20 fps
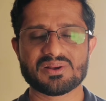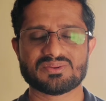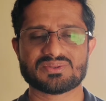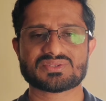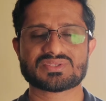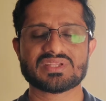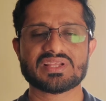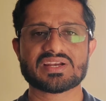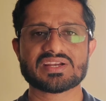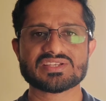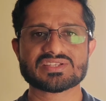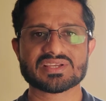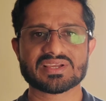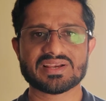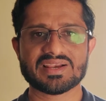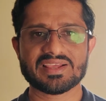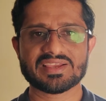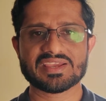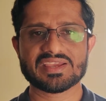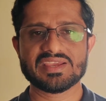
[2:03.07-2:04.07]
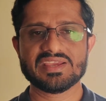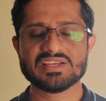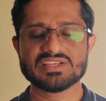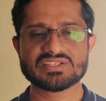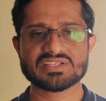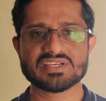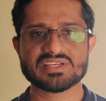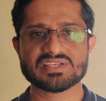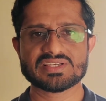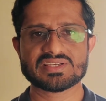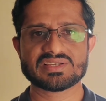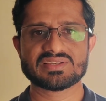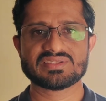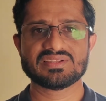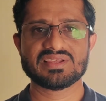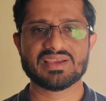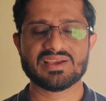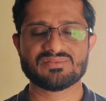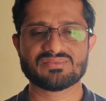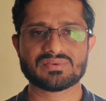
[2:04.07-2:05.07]
house. There is like AC.
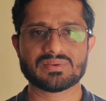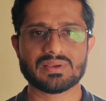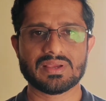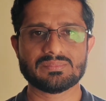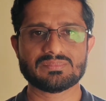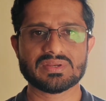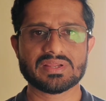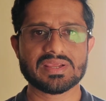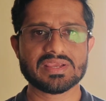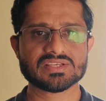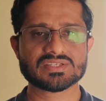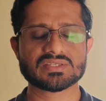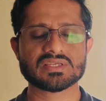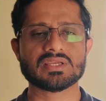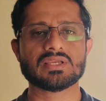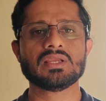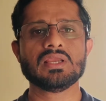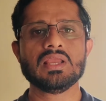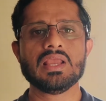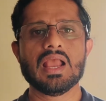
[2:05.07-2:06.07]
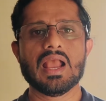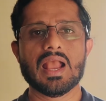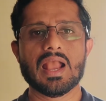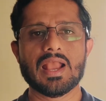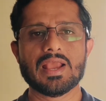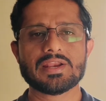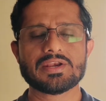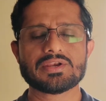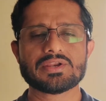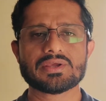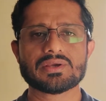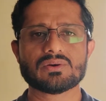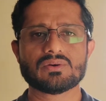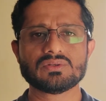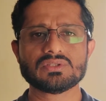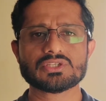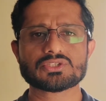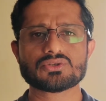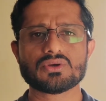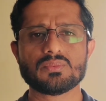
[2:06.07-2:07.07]
They have kept the AC, and
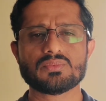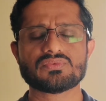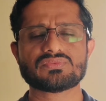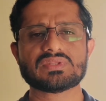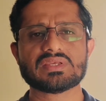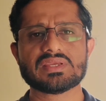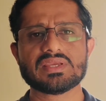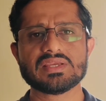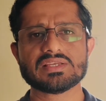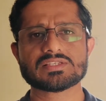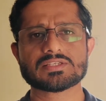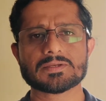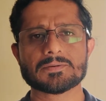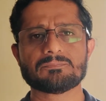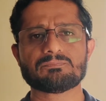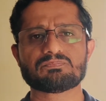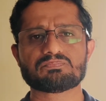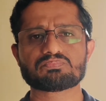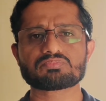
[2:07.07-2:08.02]
on the top of the AC,